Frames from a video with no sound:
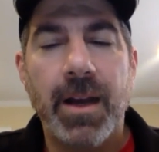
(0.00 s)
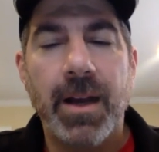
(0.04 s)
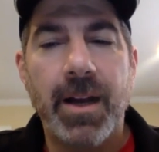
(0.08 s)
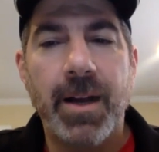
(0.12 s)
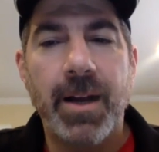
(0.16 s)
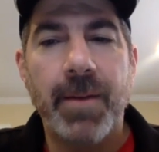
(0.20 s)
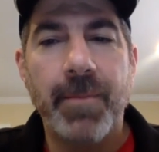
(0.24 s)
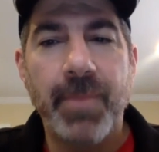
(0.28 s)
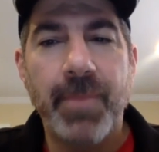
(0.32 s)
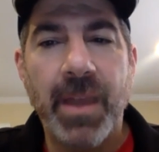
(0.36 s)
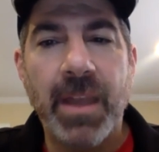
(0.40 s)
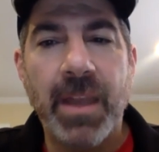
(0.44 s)

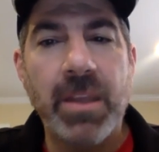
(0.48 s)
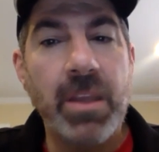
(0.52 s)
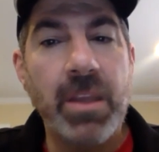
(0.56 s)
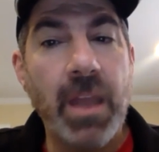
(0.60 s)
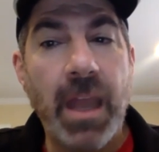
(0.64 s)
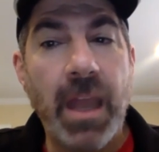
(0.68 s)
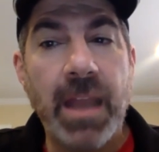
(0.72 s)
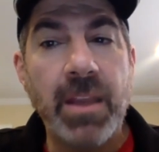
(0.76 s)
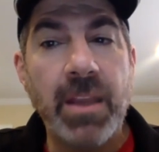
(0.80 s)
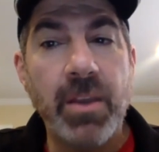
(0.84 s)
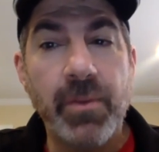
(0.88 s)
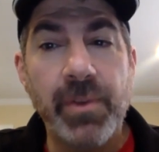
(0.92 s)

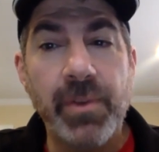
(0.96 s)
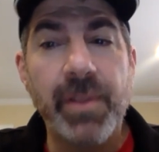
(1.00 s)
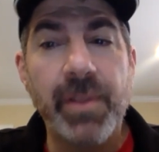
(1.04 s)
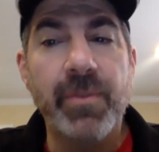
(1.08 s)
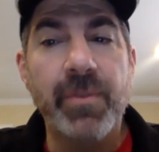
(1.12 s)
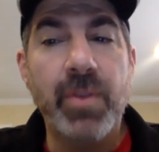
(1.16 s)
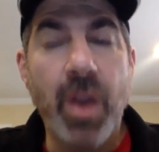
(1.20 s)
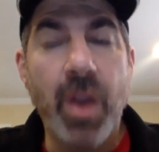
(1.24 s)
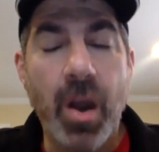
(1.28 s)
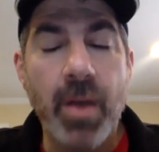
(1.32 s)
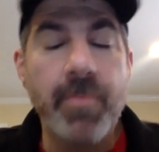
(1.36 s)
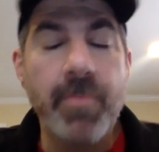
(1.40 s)
And you've
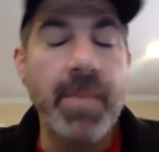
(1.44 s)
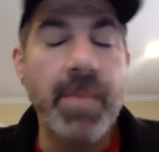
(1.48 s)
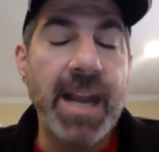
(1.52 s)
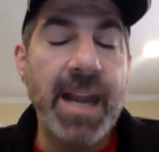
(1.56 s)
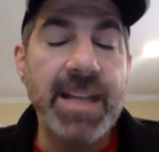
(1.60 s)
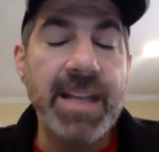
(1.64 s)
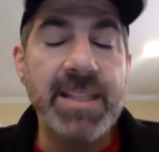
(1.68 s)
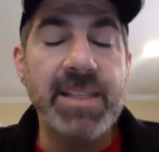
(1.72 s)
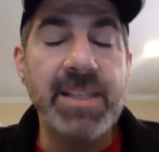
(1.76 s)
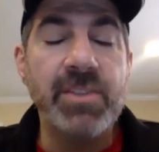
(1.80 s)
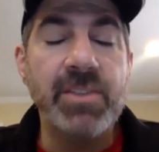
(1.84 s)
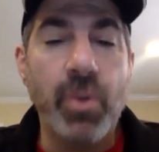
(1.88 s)
lived. Our
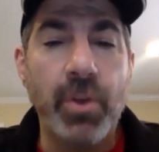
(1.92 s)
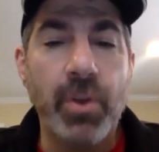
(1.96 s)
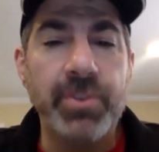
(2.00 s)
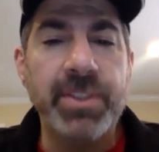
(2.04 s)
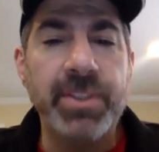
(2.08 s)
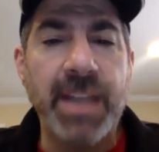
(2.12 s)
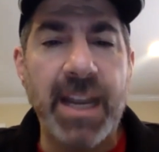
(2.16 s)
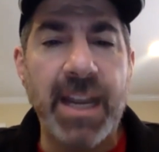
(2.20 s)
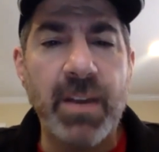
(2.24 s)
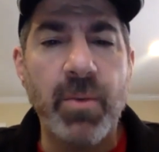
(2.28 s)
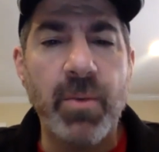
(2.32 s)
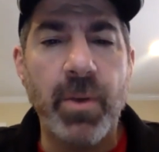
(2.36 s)
magazine's
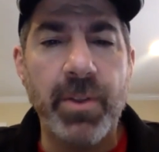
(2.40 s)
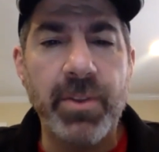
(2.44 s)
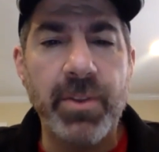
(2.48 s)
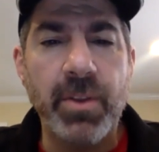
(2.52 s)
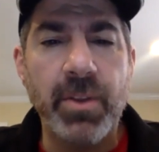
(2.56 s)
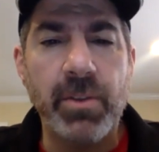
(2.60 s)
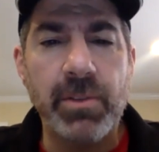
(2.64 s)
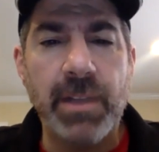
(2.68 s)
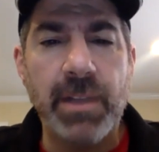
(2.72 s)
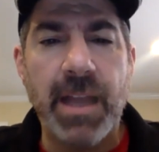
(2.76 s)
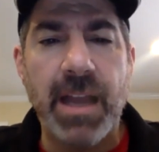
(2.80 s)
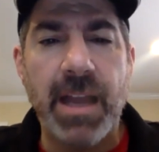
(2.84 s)
called
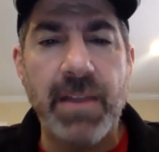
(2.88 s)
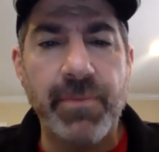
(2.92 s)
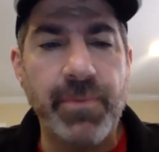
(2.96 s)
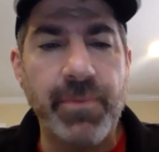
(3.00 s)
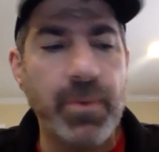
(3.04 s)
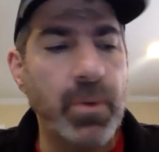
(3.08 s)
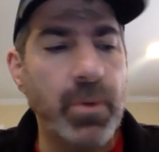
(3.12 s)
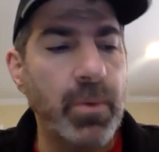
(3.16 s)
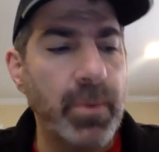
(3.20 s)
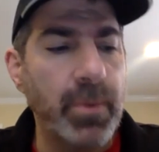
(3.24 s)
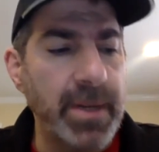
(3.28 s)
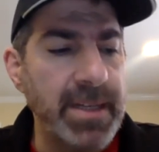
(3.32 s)
Taekwondo Life
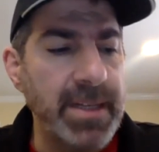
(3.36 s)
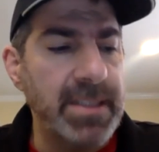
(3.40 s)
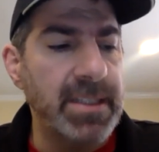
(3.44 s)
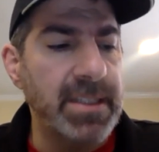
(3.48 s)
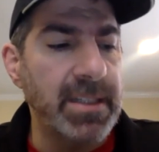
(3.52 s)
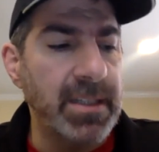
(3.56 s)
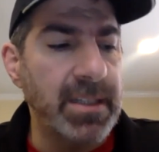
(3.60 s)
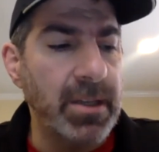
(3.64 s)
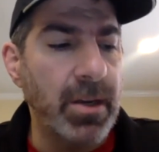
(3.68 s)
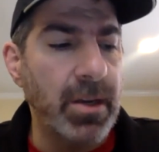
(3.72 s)
for a reason.